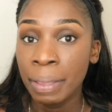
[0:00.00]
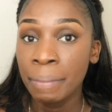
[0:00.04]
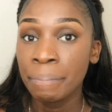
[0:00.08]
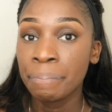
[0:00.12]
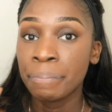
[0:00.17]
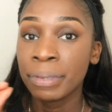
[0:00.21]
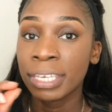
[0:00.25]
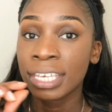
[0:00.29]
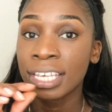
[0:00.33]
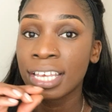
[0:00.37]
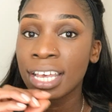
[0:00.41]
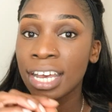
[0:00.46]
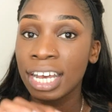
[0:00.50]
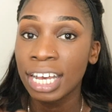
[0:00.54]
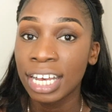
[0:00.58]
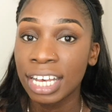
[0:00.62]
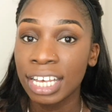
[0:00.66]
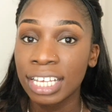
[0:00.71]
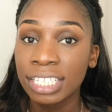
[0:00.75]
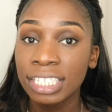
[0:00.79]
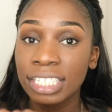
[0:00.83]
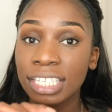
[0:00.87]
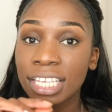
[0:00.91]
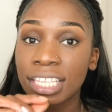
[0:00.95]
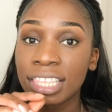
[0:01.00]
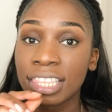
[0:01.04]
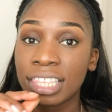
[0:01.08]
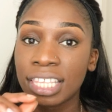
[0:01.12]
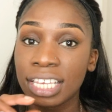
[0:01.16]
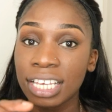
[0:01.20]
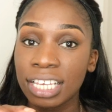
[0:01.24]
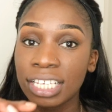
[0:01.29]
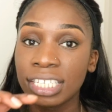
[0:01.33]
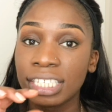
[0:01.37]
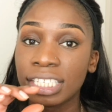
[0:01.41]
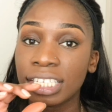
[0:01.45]
Because
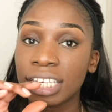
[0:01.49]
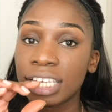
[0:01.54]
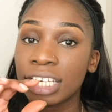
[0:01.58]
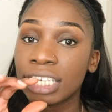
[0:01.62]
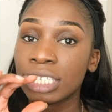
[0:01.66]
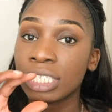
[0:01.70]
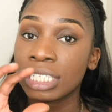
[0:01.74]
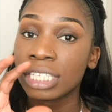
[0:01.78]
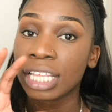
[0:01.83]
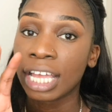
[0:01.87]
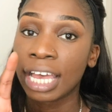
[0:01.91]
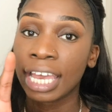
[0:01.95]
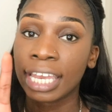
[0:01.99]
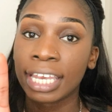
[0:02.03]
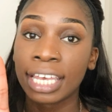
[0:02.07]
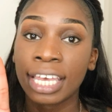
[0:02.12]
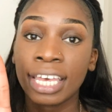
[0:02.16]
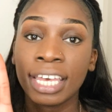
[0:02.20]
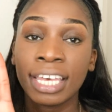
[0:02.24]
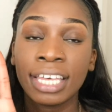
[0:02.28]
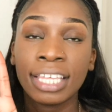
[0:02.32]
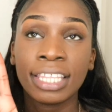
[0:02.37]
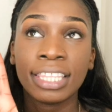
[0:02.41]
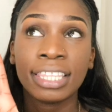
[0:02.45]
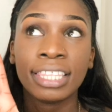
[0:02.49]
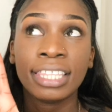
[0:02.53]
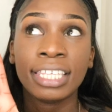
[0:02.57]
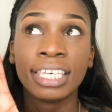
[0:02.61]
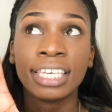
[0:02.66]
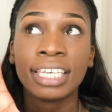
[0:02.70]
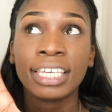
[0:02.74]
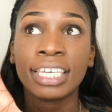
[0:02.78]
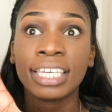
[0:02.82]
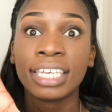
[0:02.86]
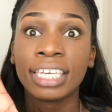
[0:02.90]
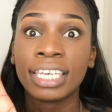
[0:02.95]
this is like
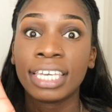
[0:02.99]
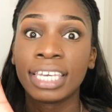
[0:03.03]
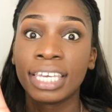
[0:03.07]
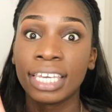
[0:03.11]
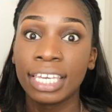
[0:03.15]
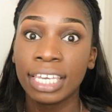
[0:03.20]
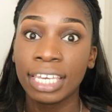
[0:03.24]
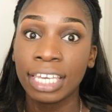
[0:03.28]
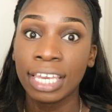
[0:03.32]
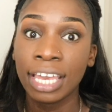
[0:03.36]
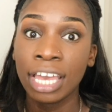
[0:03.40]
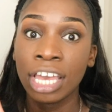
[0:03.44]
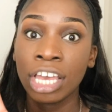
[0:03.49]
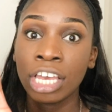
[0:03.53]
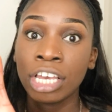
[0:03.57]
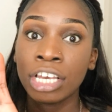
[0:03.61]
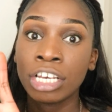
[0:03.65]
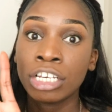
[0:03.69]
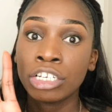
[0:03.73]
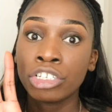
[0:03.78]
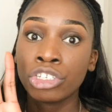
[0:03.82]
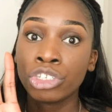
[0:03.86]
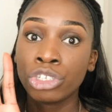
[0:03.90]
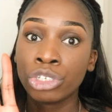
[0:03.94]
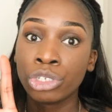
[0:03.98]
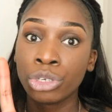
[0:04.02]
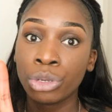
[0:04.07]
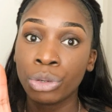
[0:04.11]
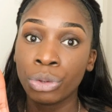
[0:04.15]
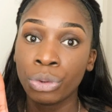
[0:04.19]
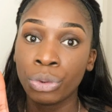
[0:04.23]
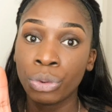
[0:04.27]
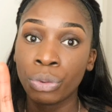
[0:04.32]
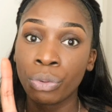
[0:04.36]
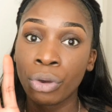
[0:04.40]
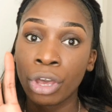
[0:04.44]
the key
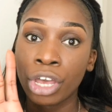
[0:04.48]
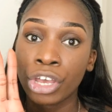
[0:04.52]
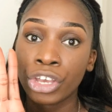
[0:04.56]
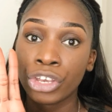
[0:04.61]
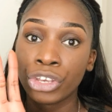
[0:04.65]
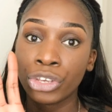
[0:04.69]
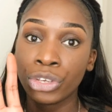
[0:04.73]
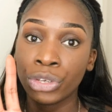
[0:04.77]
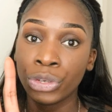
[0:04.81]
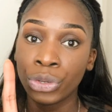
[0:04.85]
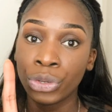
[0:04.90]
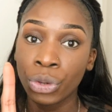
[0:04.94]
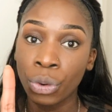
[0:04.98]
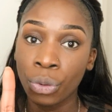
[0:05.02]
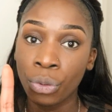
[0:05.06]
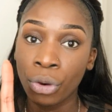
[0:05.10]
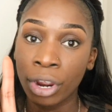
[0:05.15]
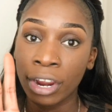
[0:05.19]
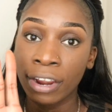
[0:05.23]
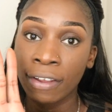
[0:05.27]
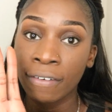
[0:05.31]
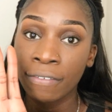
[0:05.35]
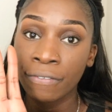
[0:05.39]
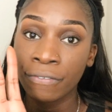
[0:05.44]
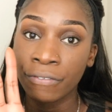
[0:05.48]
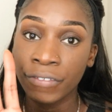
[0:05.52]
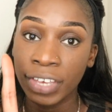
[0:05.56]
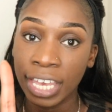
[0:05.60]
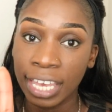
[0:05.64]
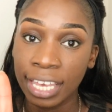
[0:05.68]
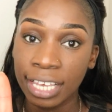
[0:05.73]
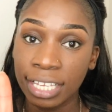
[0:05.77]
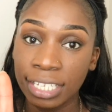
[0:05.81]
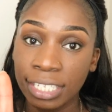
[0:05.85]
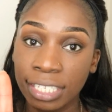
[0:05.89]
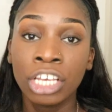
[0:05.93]
to your
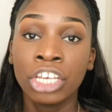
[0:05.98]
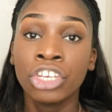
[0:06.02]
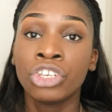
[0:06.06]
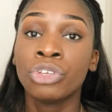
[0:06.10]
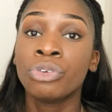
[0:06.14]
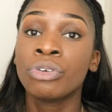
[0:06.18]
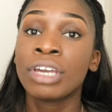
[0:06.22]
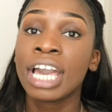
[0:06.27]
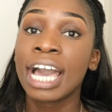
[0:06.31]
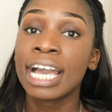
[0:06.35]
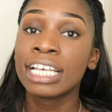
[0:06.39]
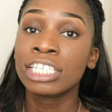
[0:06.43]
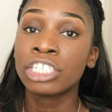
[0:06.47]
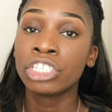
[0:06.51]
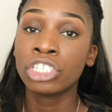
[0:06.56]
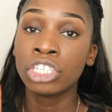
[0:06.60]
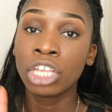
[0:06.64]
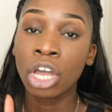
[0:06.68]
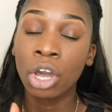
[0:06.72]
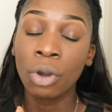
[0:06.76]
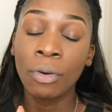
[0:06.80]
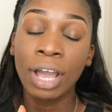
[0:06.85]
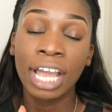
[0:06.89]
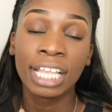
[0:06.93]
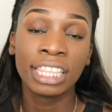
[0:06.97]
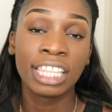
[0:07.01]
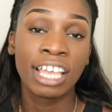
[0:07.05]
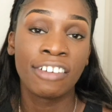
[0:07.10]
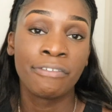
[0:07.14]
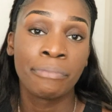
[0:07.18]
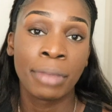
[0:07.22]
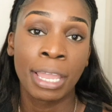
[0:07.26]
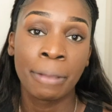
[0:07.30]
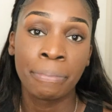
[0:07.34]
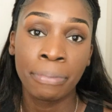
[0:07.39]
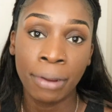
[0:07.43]
face. You guys know I
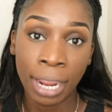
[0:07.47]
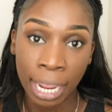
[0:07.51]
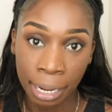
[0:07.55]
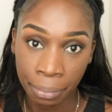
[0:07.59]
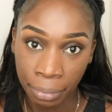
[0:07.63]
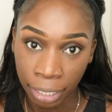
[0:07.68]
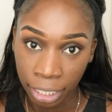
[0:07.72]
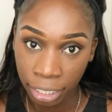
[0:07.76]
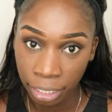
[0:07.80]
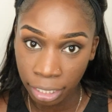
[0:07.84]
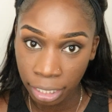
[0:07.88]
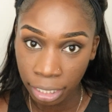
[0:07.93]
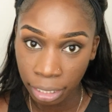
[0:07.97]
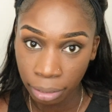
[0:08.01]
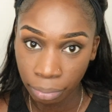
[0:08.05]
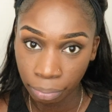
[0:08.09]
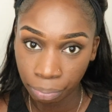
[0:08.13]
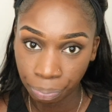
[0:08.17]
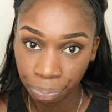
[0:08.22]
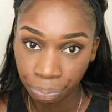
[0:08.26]
love my primers,